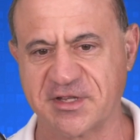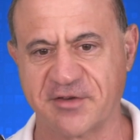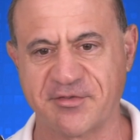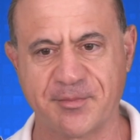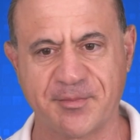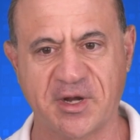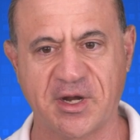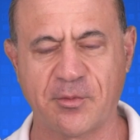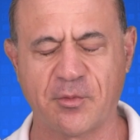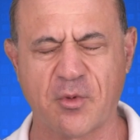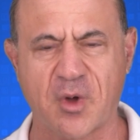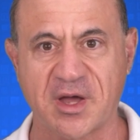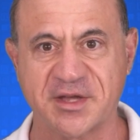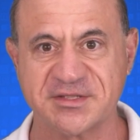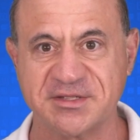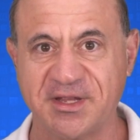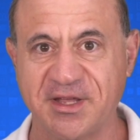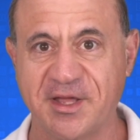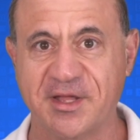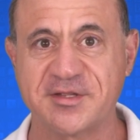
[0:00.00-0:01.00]
Everybody walks
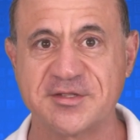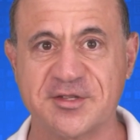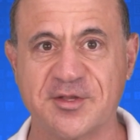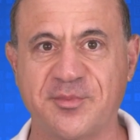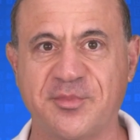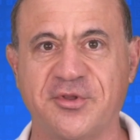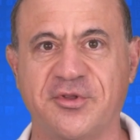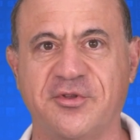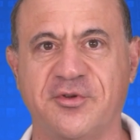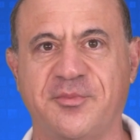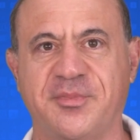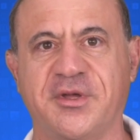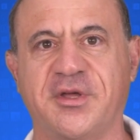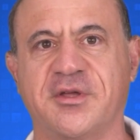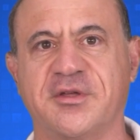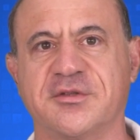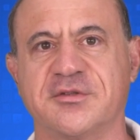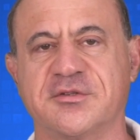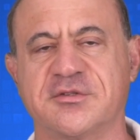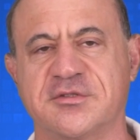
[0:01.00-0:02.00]
in, gets the blue pill.